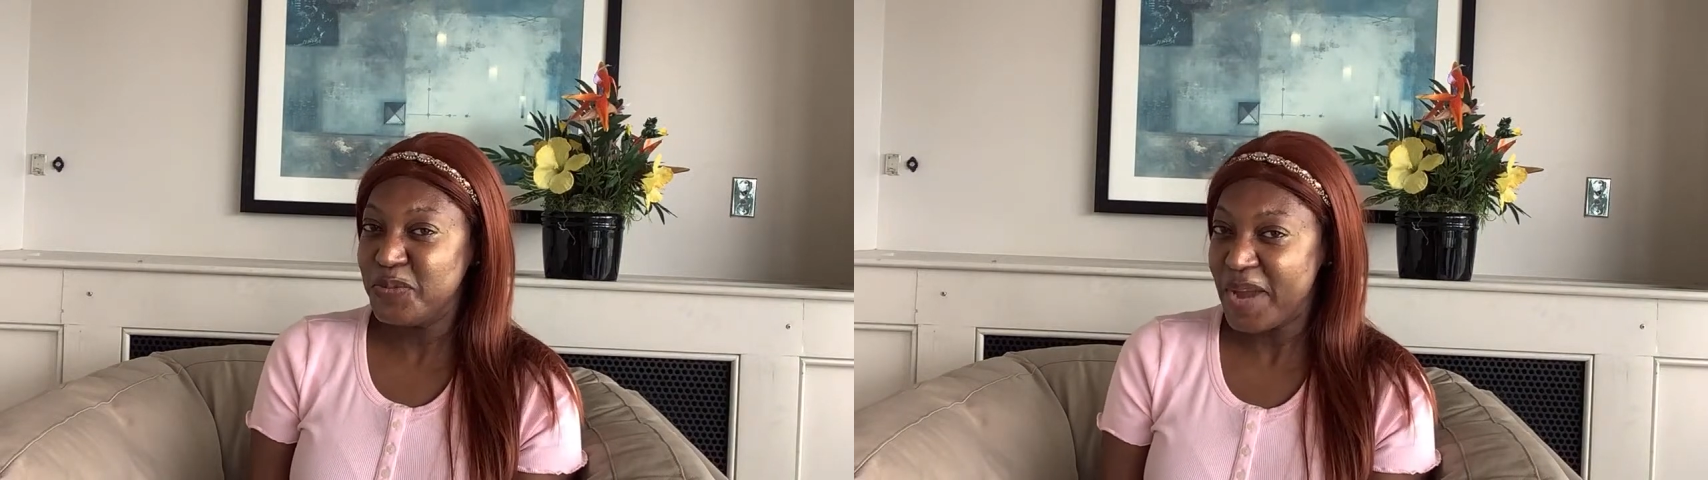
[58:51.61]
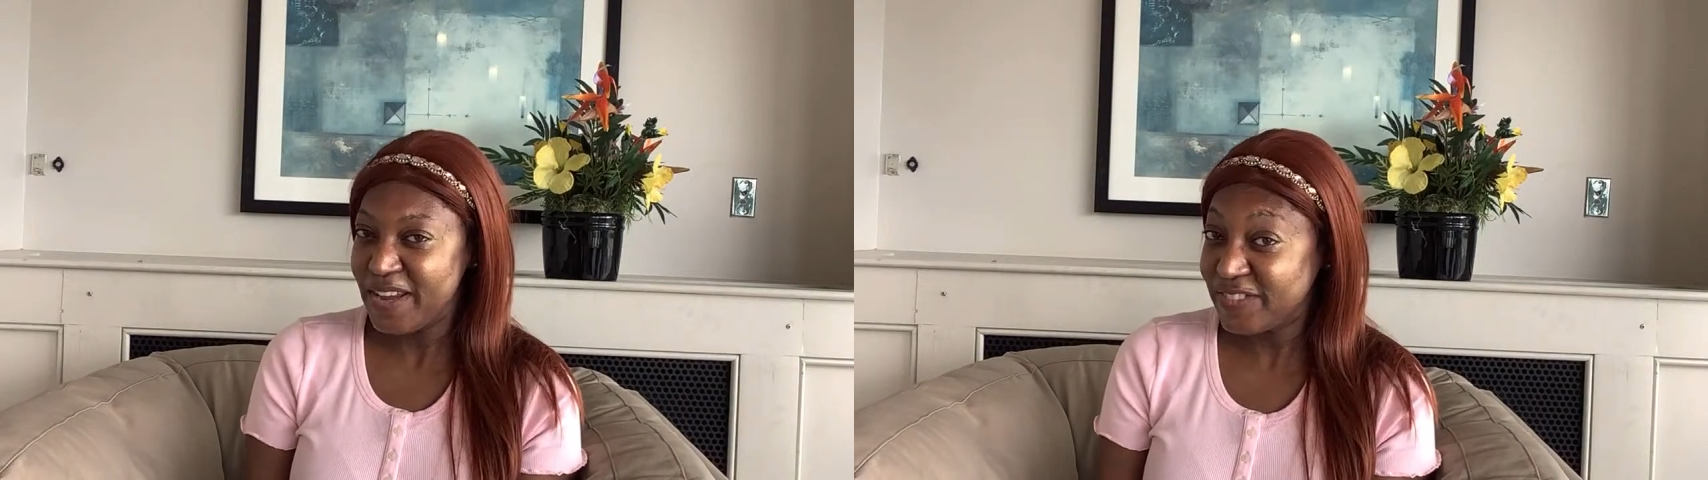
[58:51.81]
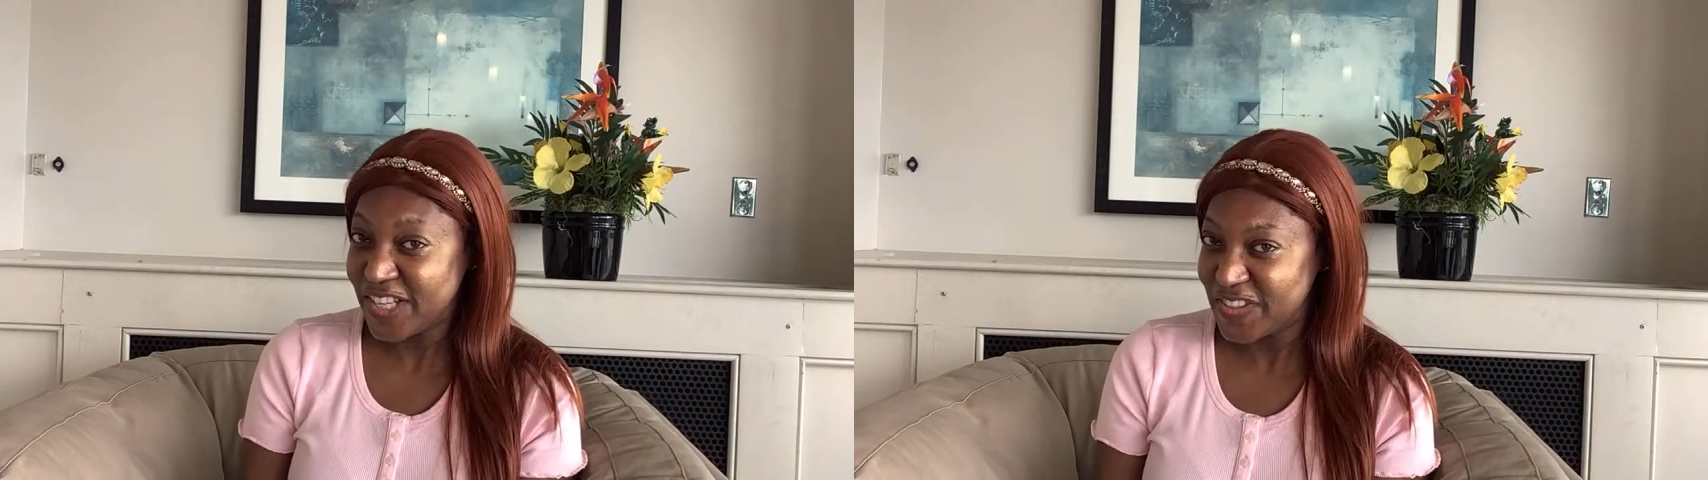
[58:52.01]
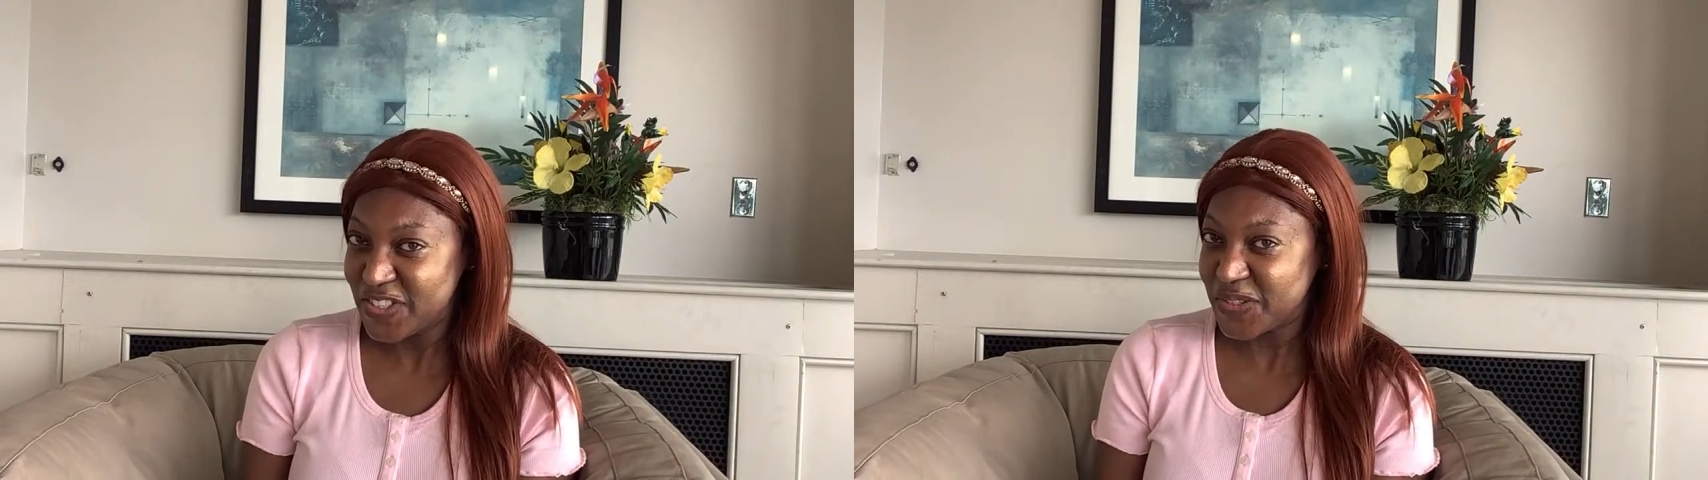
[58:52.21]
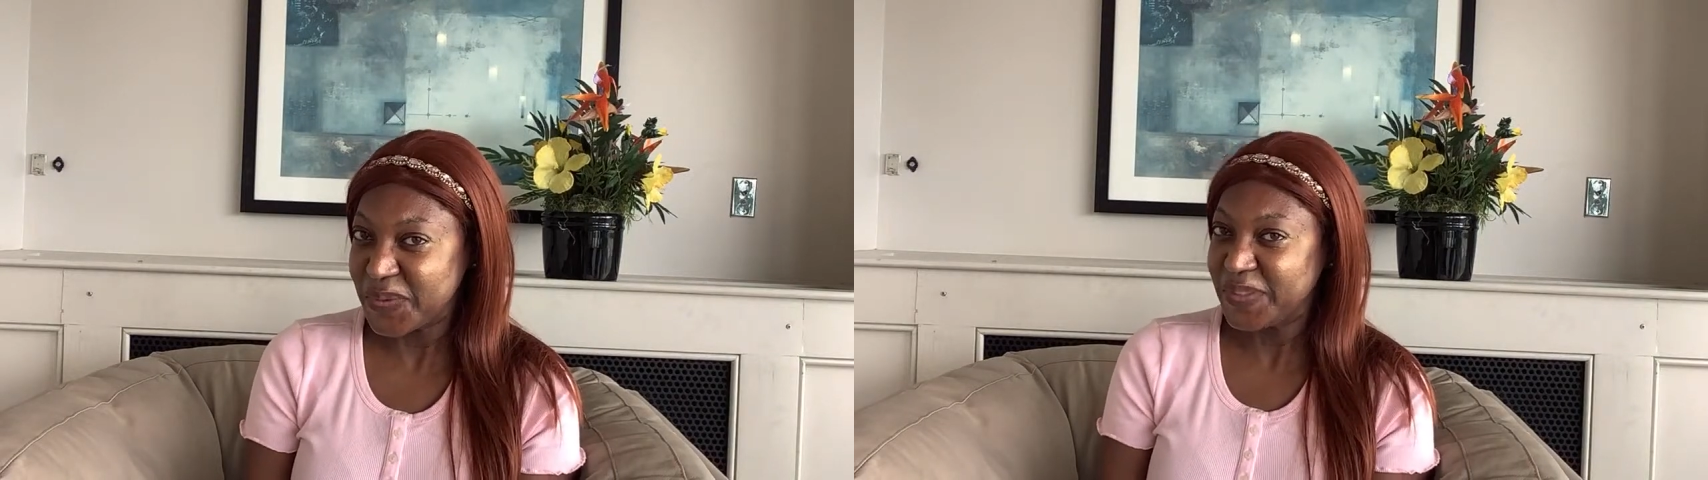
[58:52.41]
you may have done
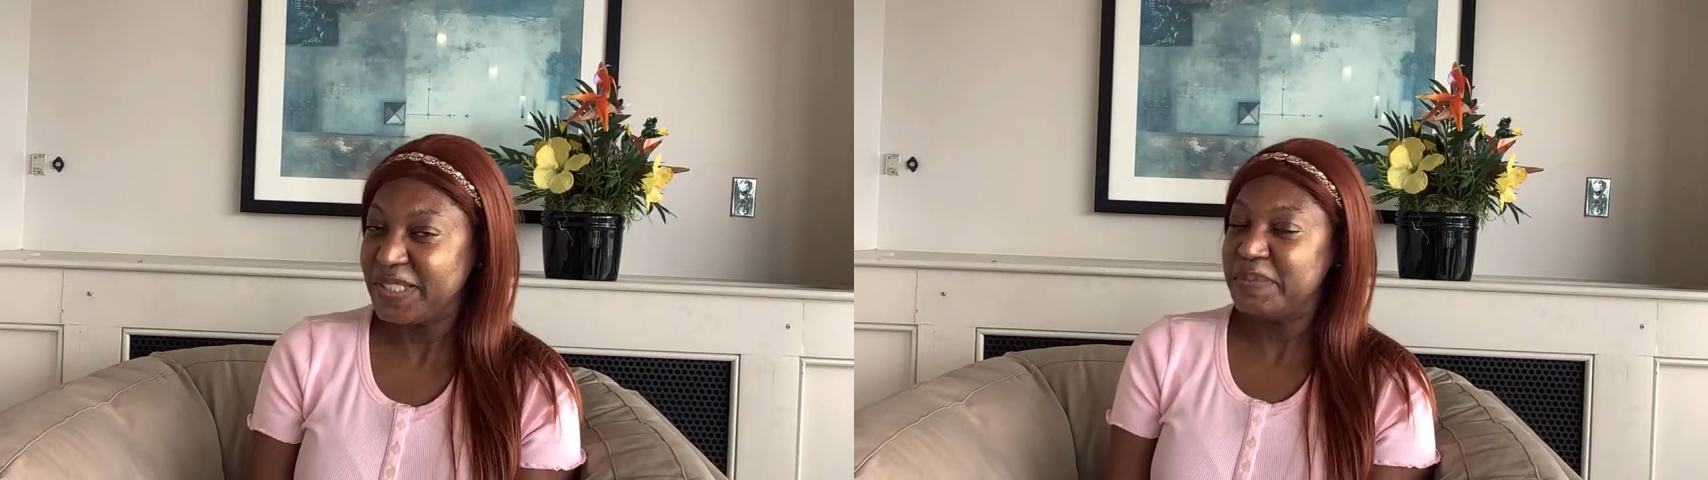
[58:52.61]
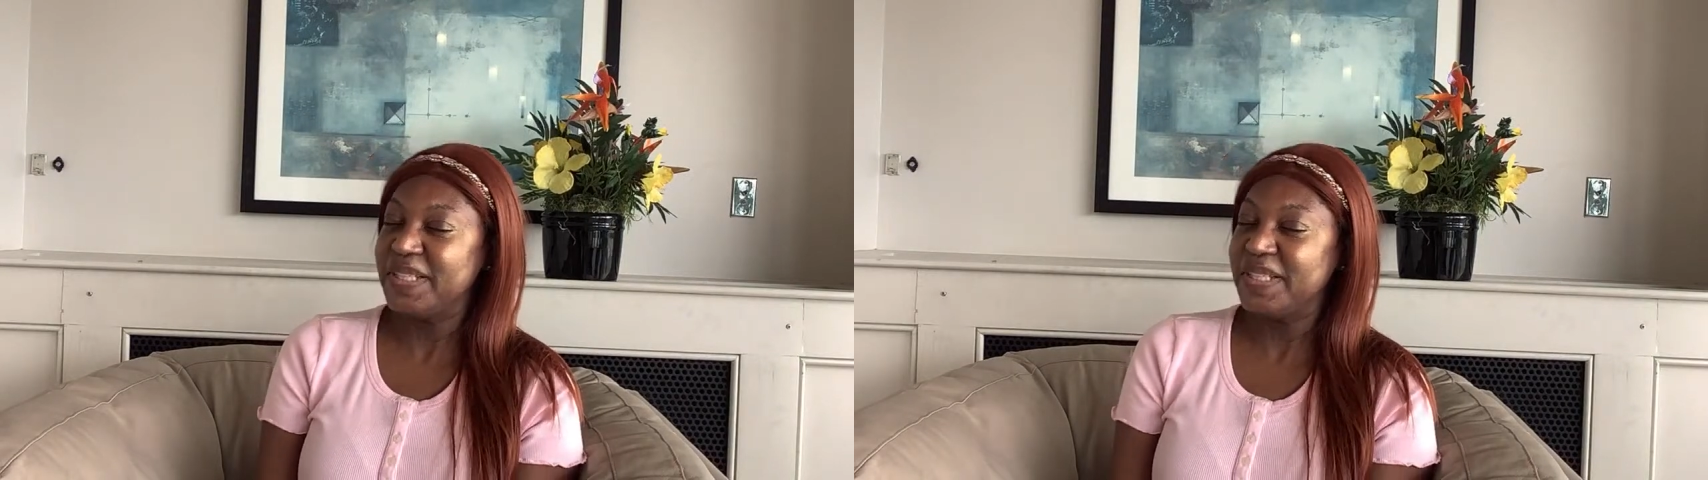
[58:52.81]
this already,